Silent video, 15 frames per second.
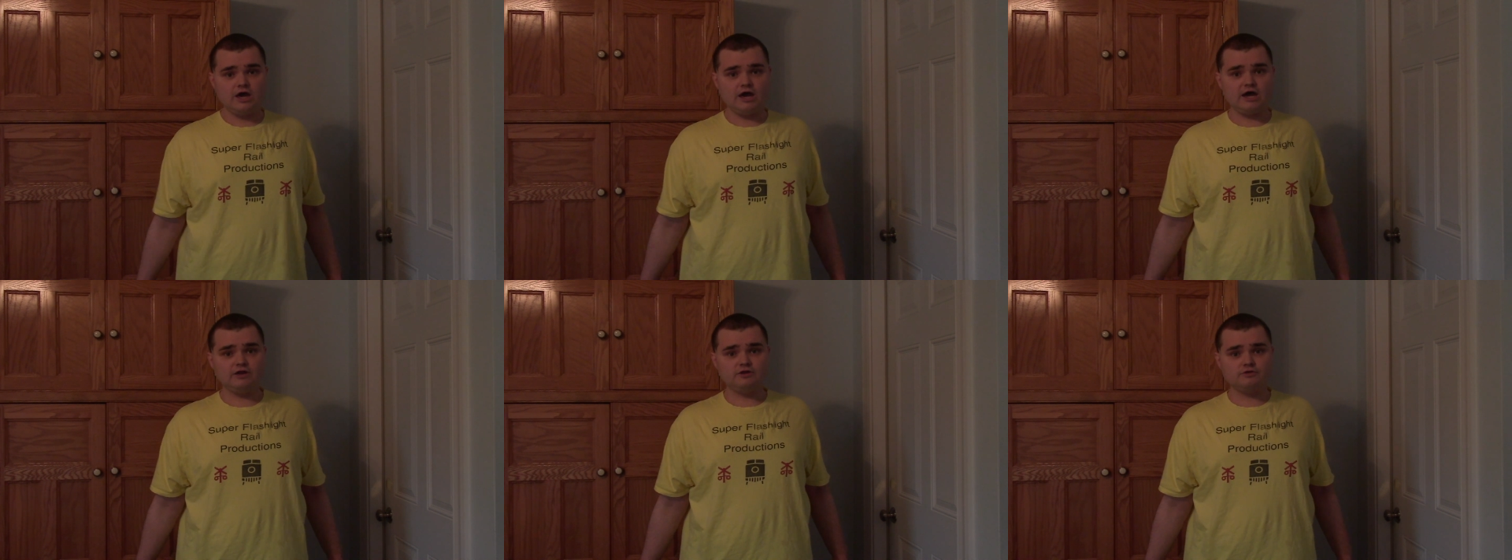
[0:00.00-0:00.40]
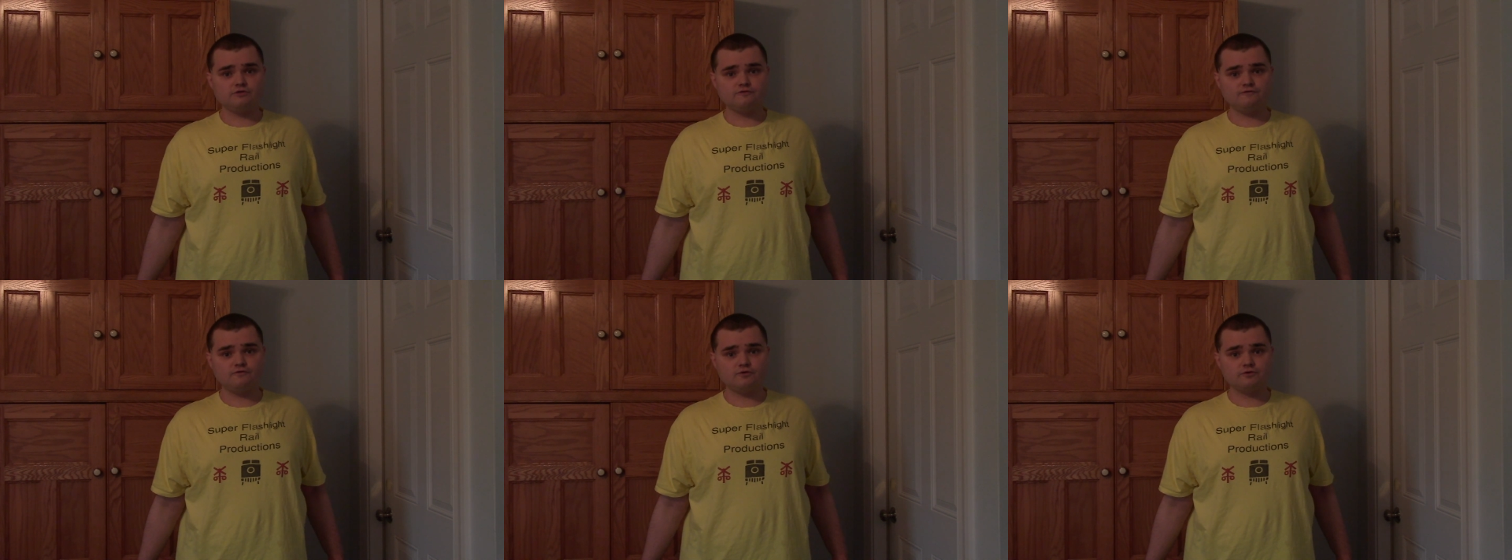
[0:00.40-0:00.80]

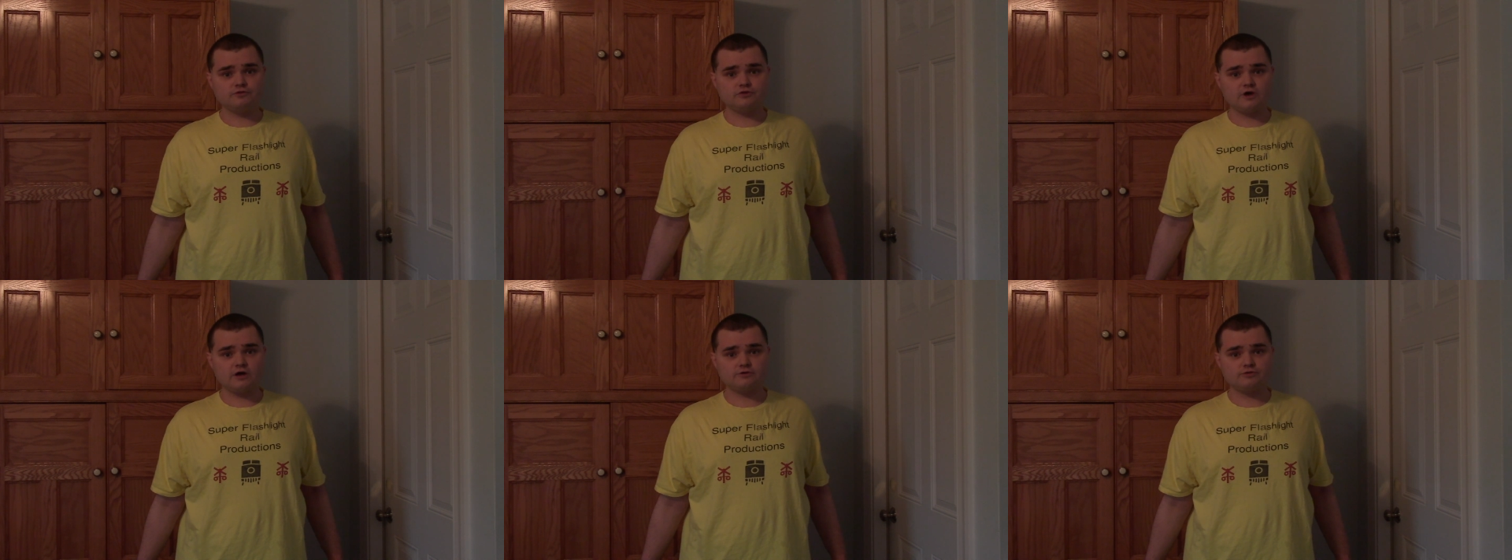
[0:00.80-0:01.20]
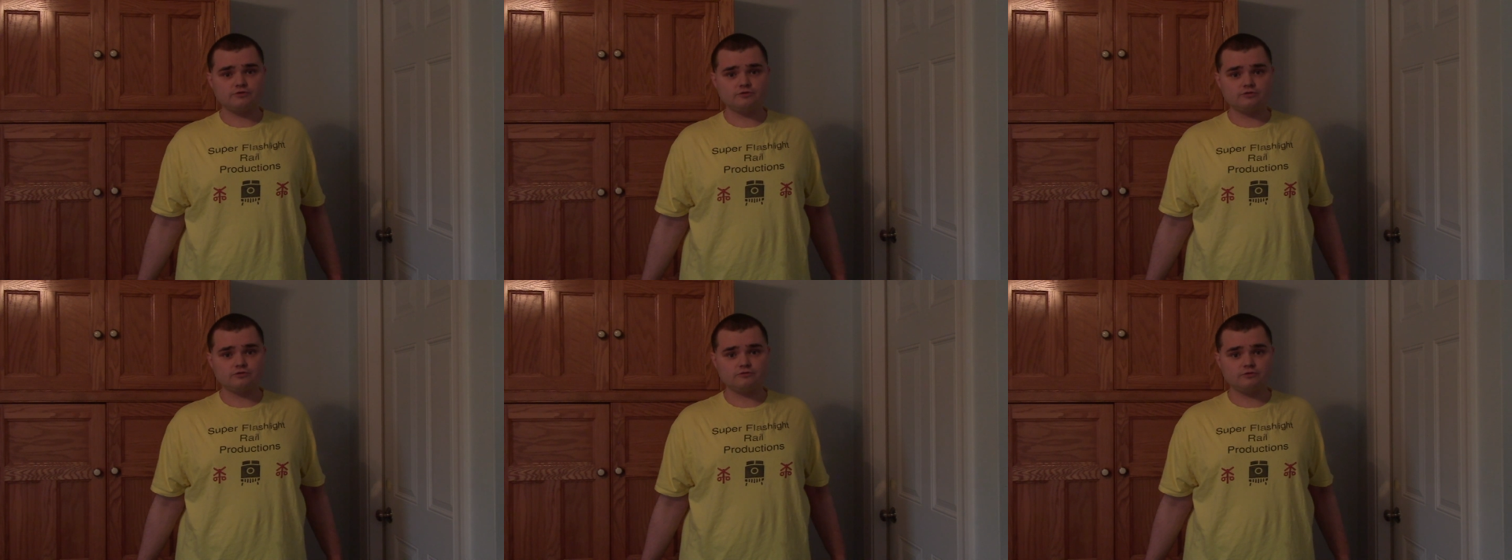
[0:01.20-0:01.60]

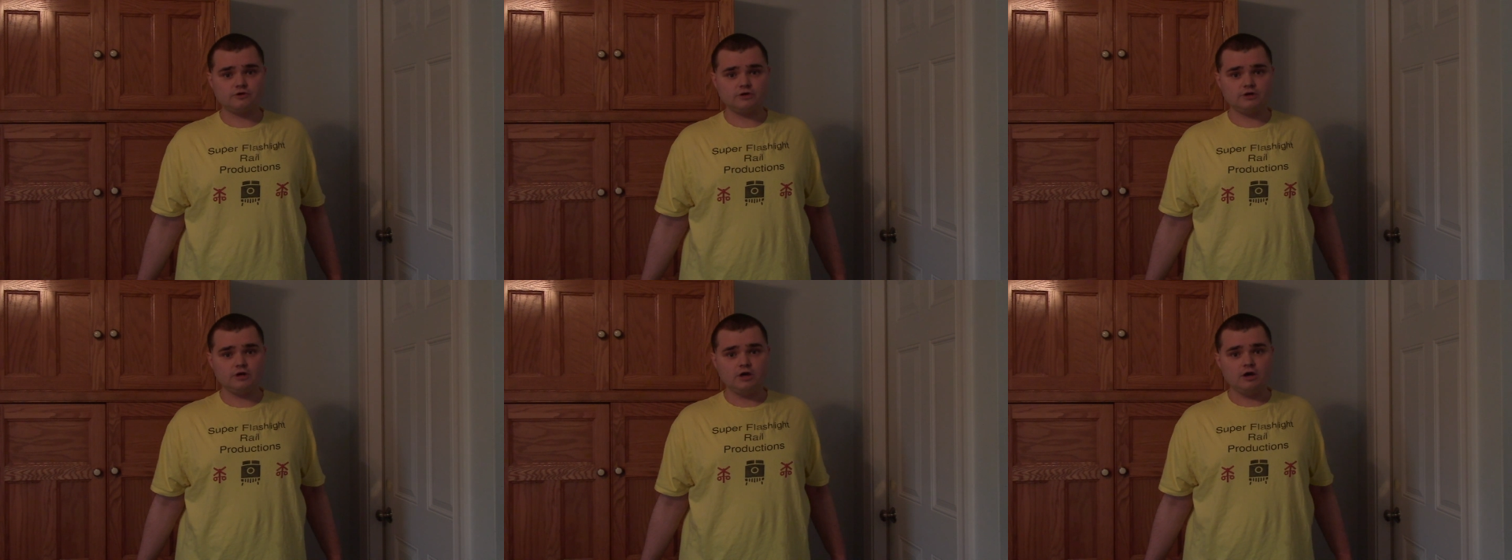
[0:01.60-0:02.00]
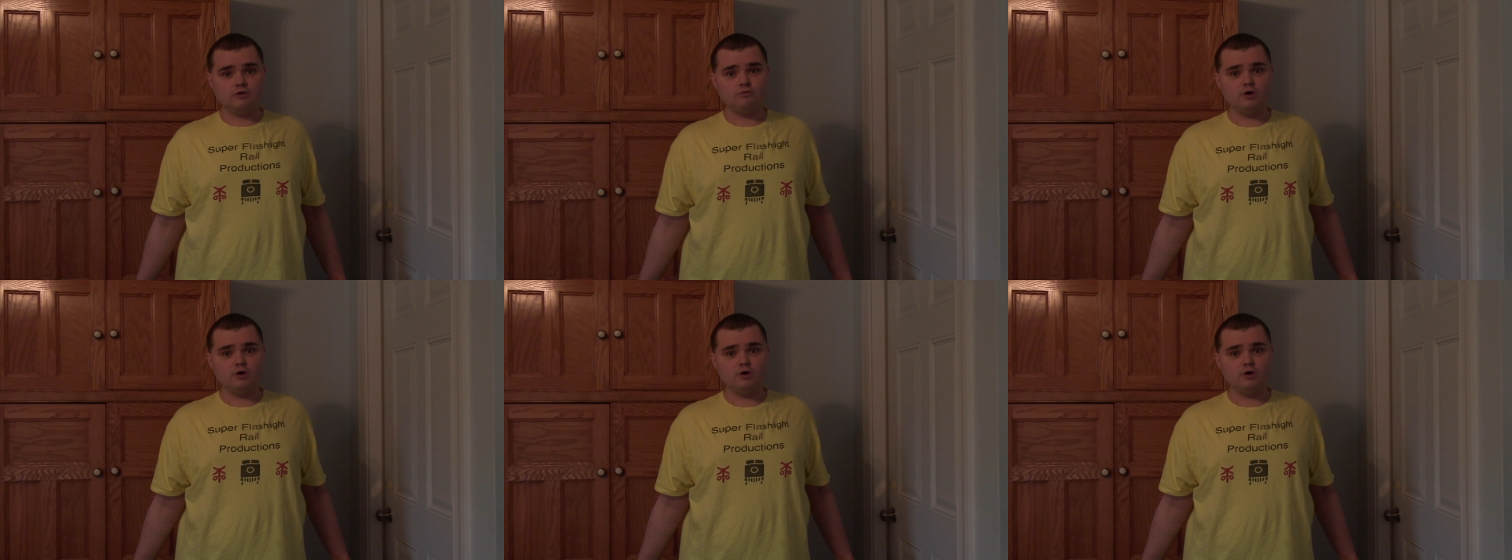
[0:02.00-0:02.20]
NS4003.